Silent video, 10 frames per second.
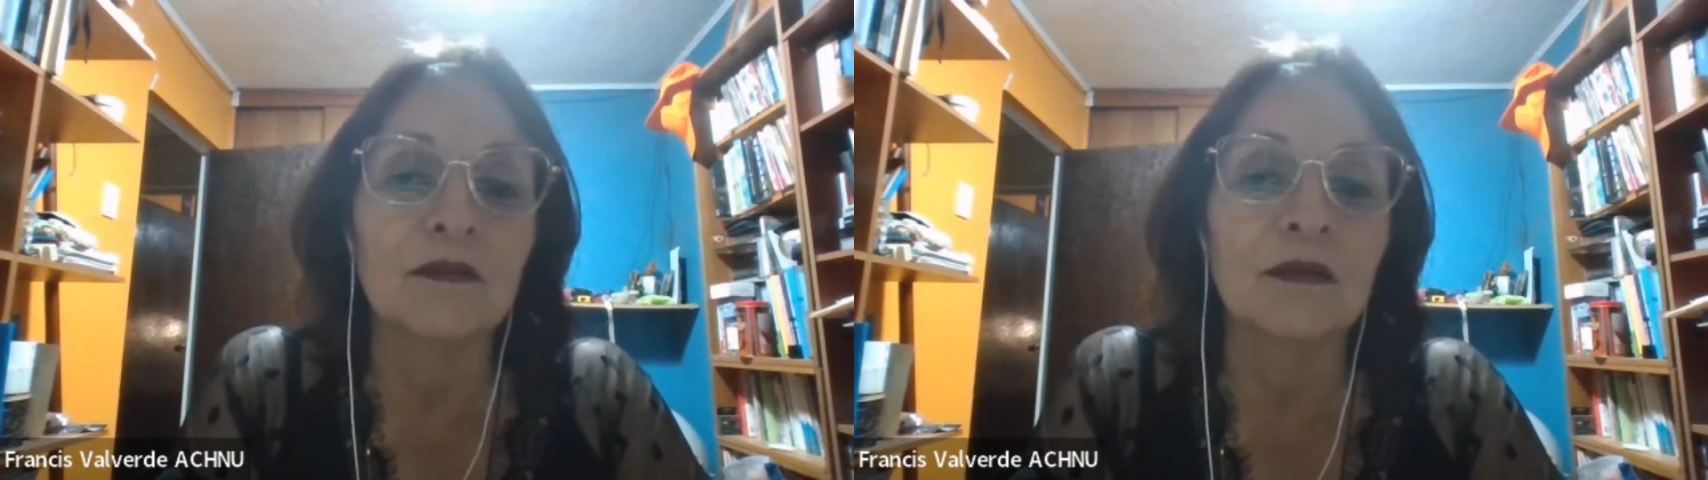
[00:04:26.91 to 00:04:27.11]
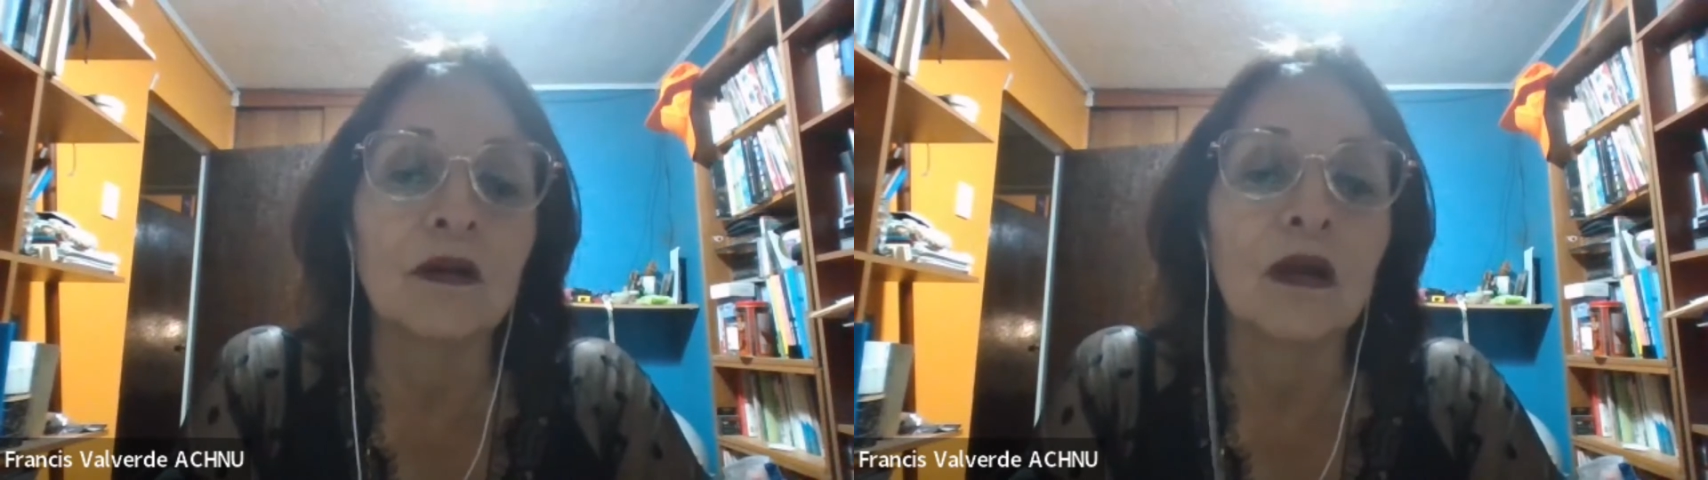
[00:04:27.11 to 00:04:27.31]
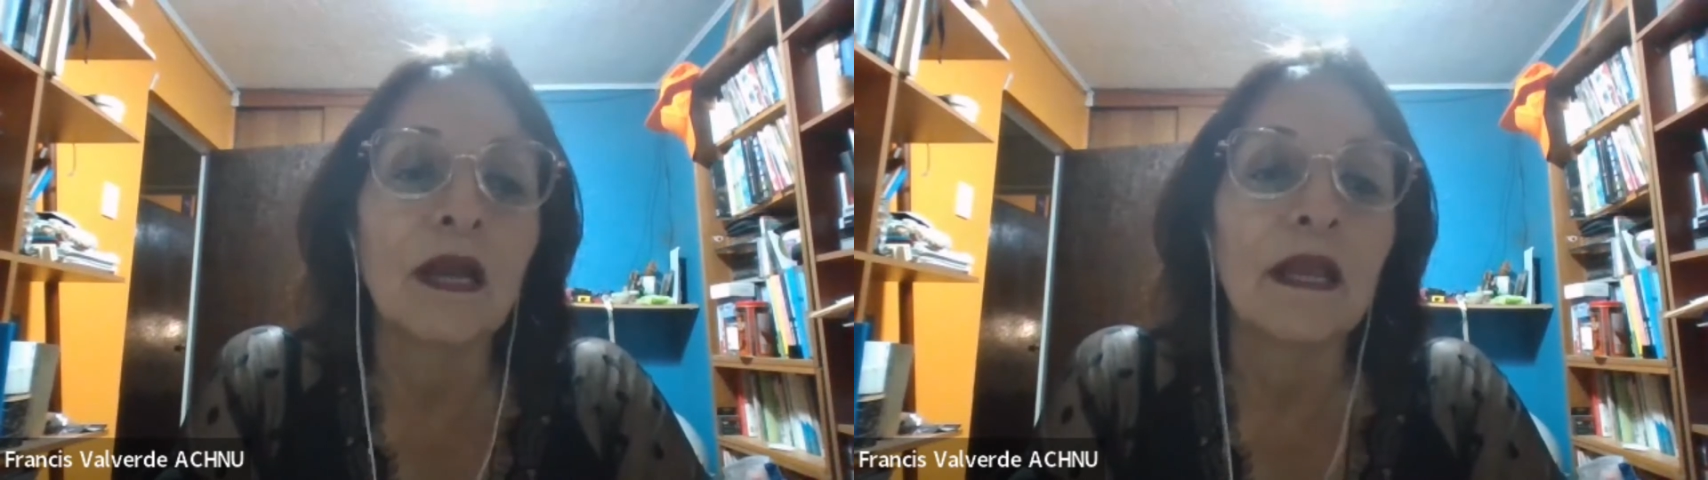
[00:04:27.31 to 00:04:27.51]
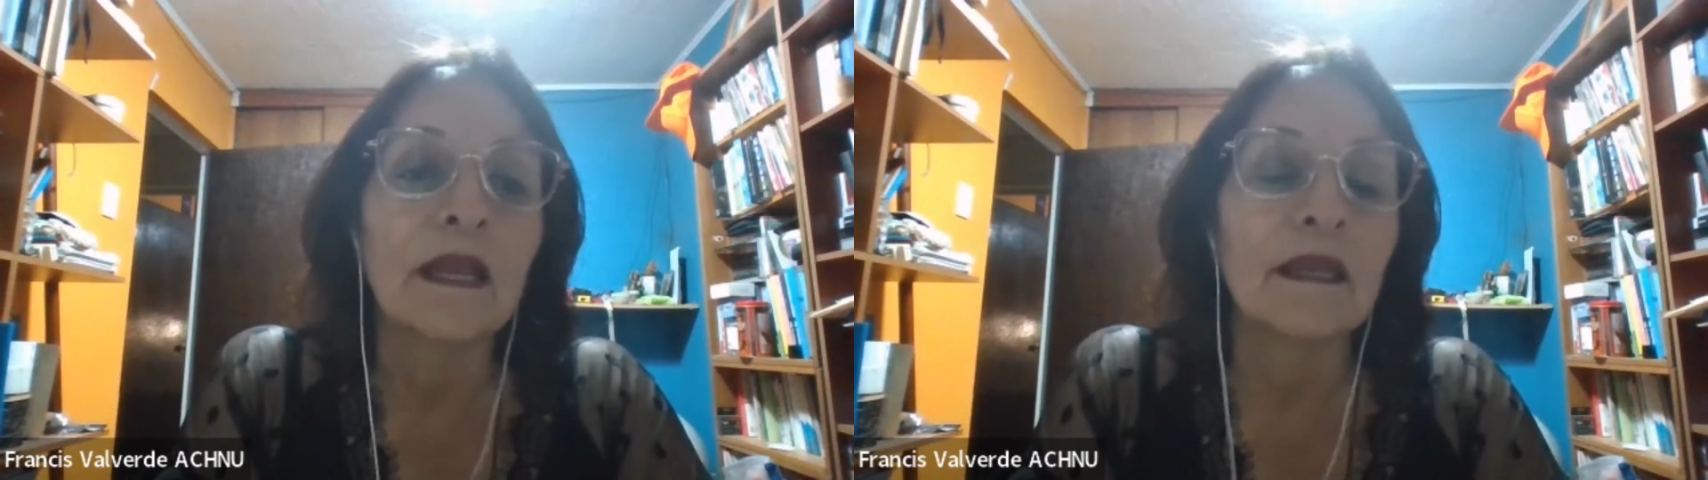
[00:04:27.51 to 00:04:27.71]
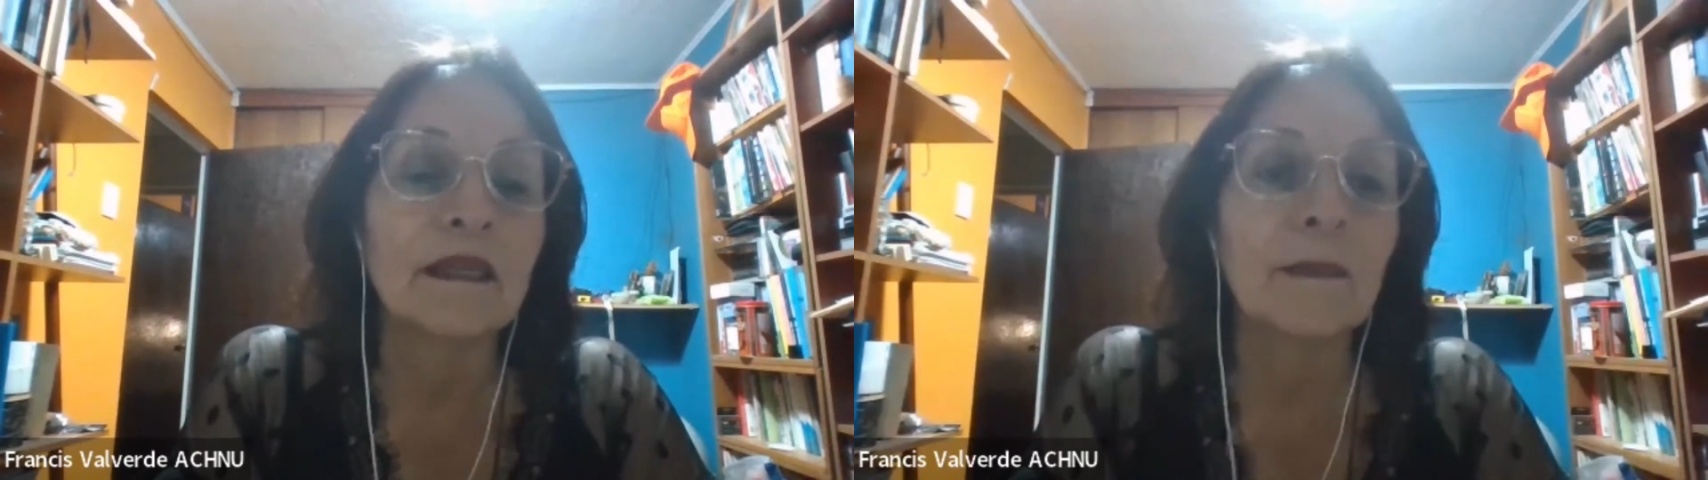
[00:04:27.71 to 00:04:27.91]
So
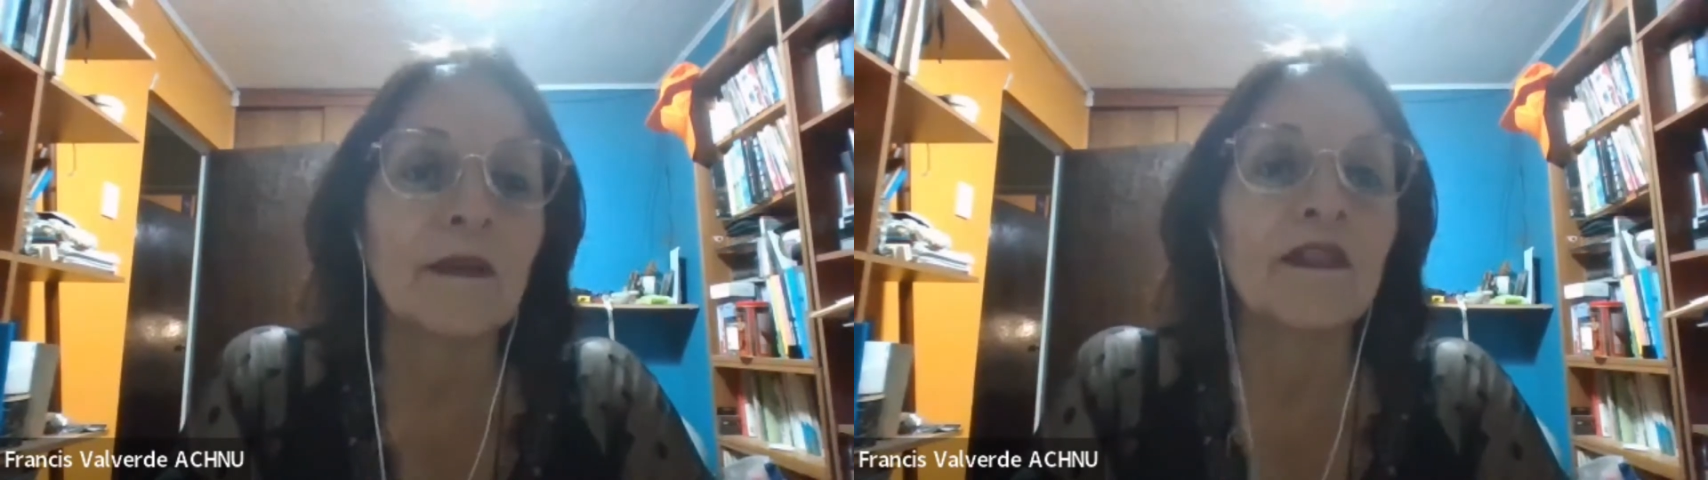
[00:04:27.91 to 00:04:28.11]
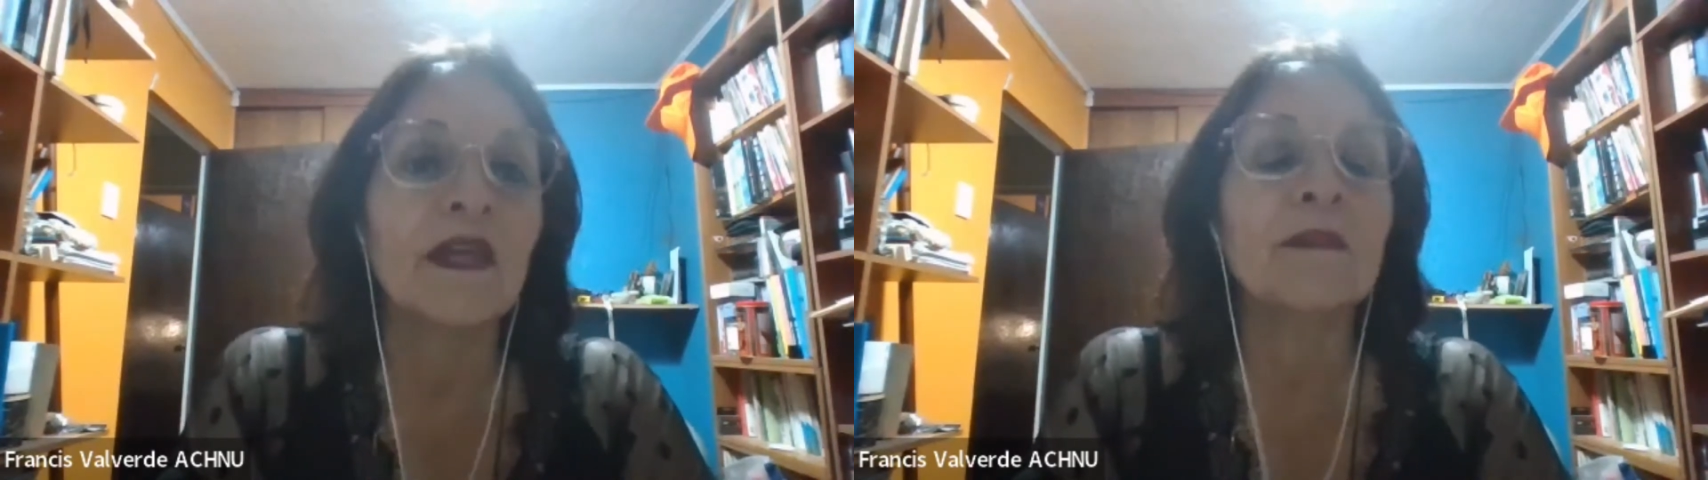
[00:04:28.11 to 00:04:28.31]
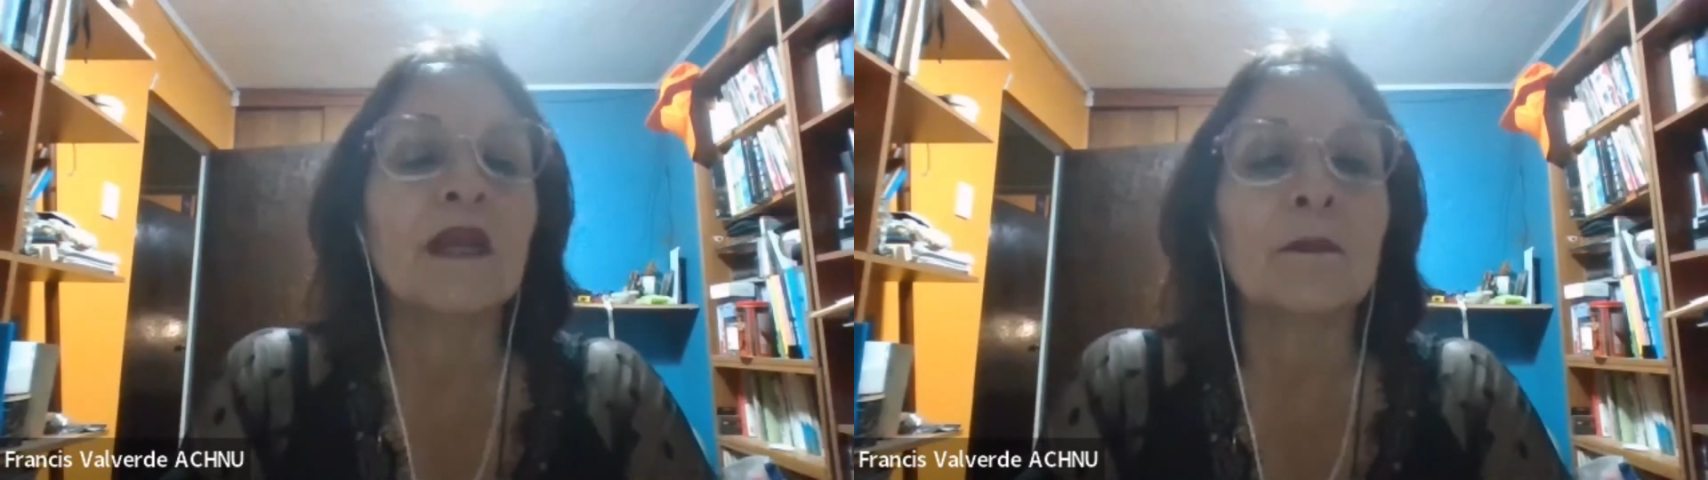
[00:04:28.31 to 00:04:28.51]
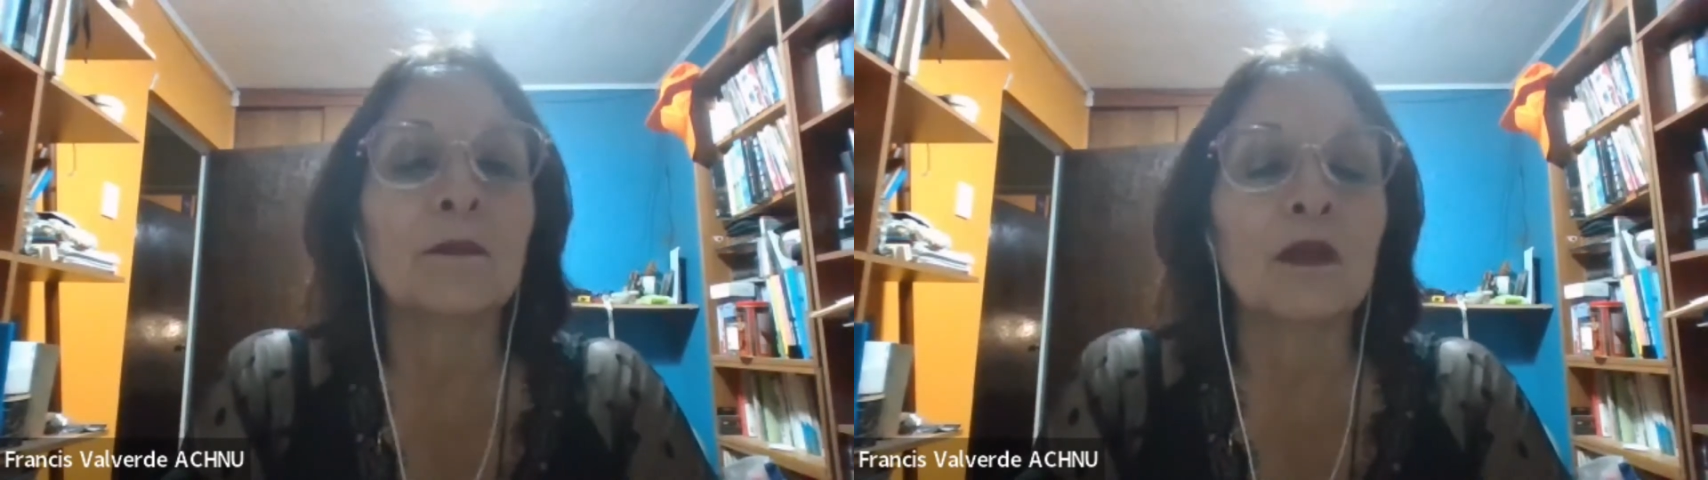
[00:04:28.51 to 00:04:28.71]
the pandemic